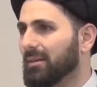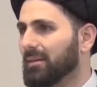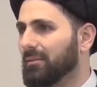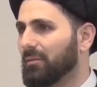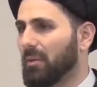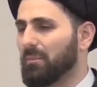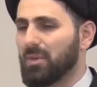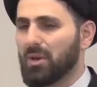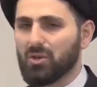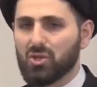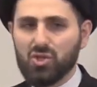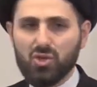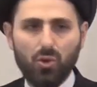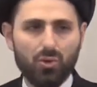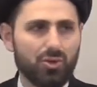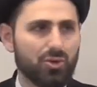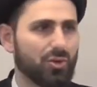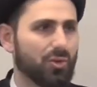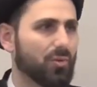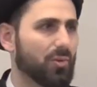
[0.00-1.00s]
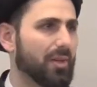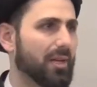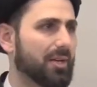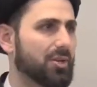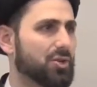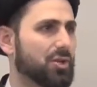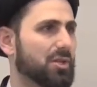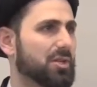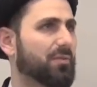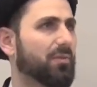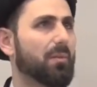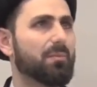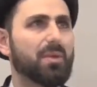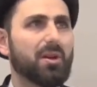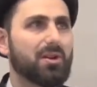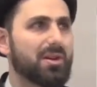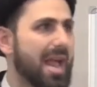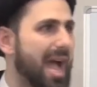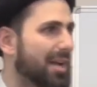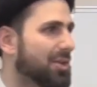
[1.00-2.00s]
From their social relations, from
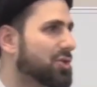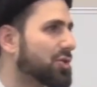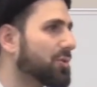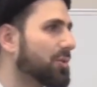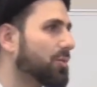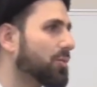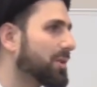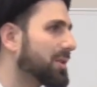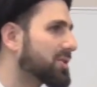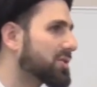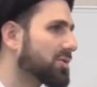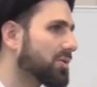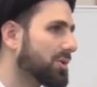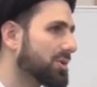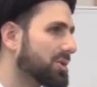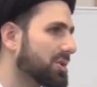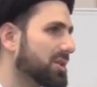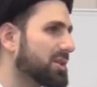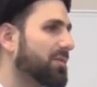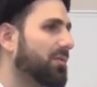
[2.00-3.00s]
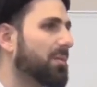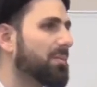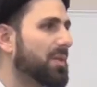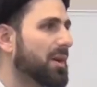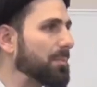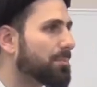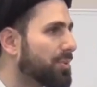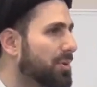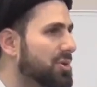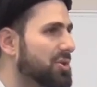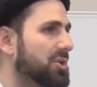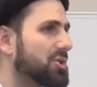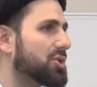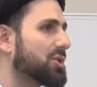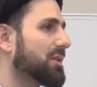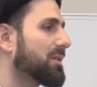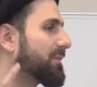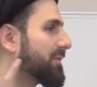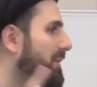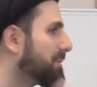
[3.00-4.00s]
their natural resources, from their
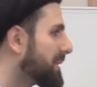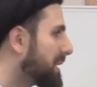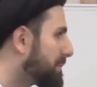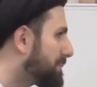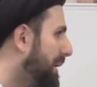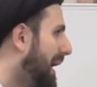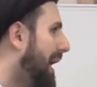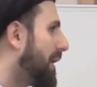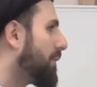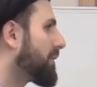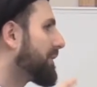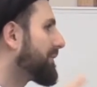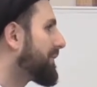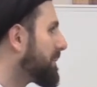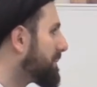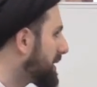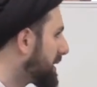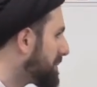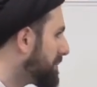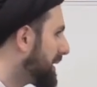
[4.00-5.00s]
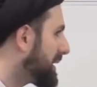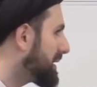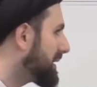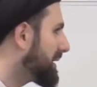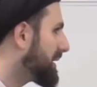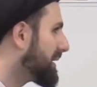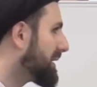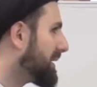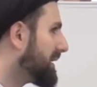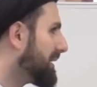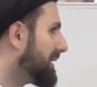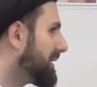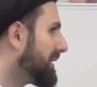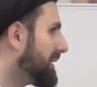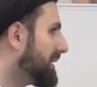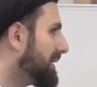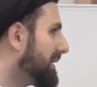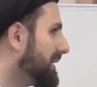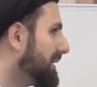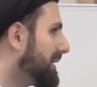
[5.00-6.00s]
position, from their power, from their money.
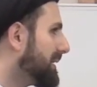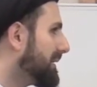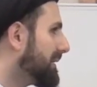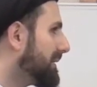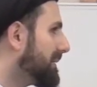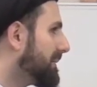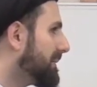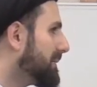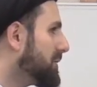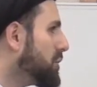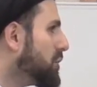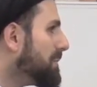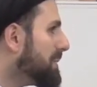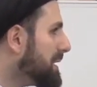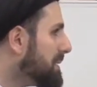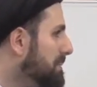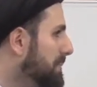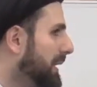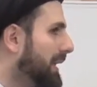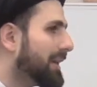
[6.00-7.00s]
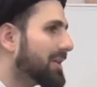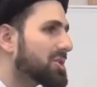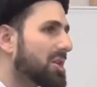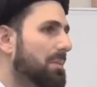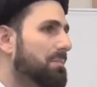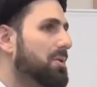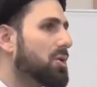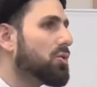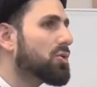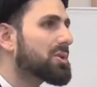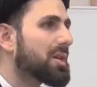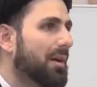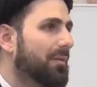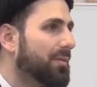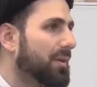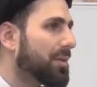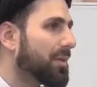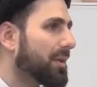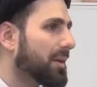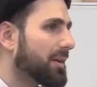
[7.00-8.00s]
Human beings abuse
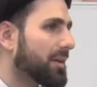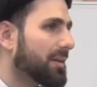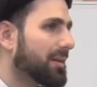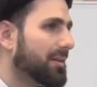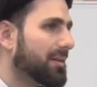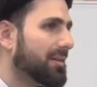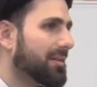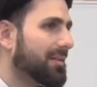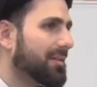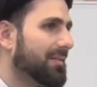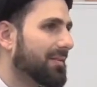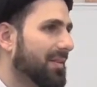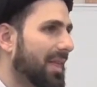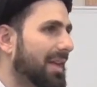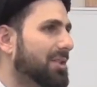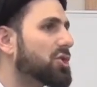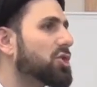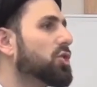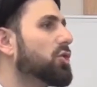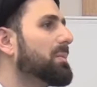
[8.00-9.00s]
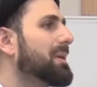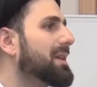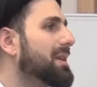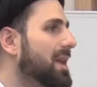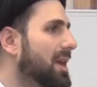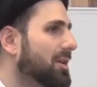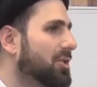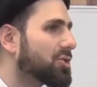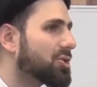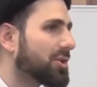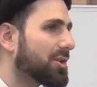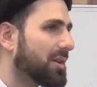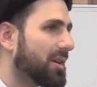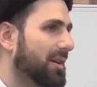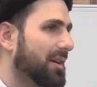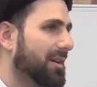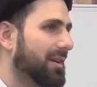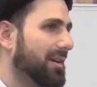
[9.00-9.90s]
everything. That's human nature.